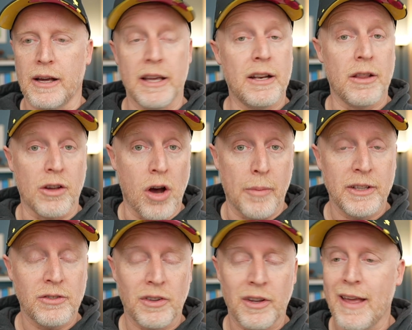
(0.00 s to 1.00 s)

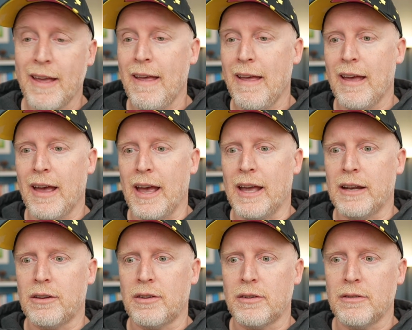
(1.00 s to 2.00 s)
comments. And
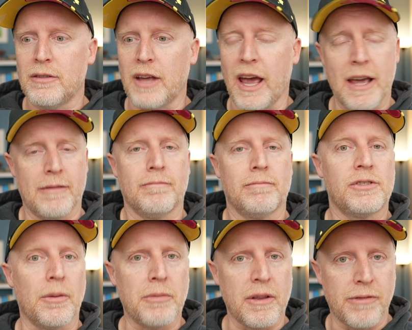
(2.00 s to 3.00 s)
hey,
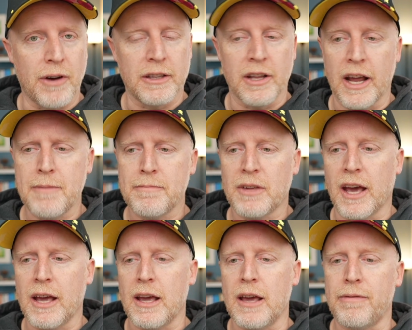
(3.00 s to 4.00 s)
something fun today, okay?
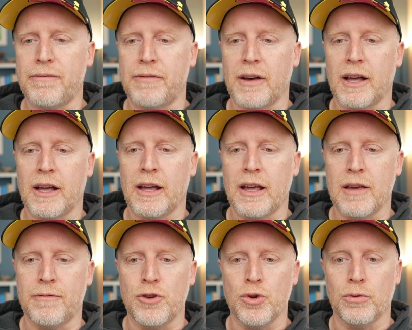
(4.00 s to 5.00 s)

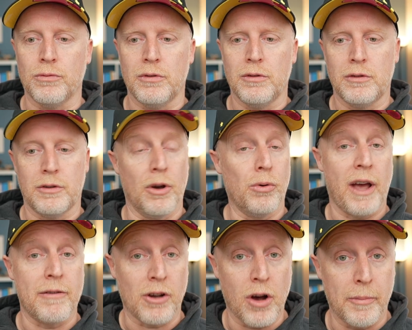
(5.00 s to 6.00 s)
If you don't have a
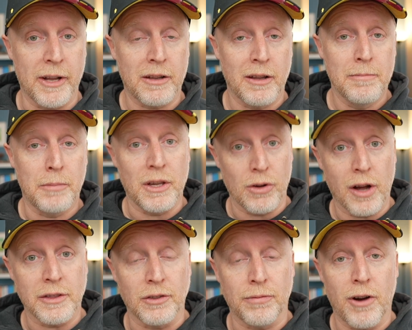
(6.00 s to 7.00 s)
comment, but you got
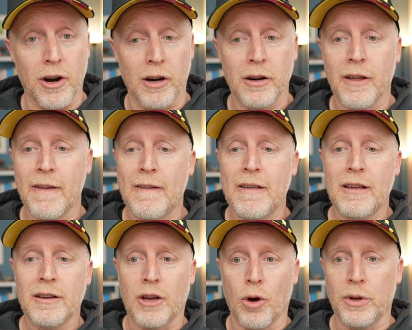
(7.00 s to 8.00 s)
this far,
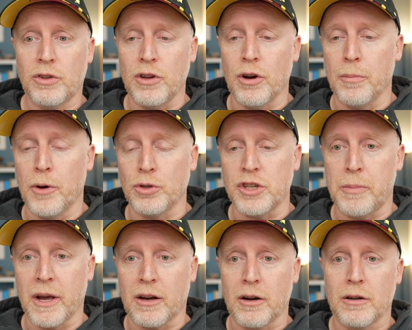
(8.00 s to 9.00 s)
go into your emoji
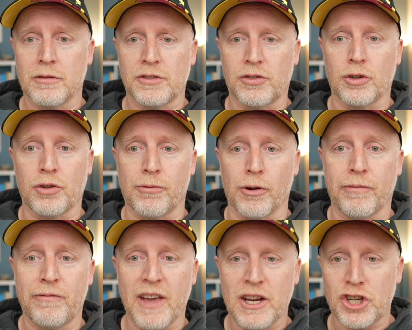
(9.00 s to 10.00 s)
picker, search for
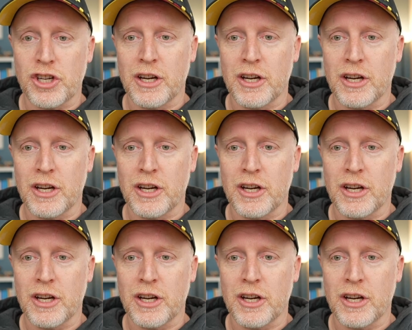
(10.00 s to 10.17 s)
fish,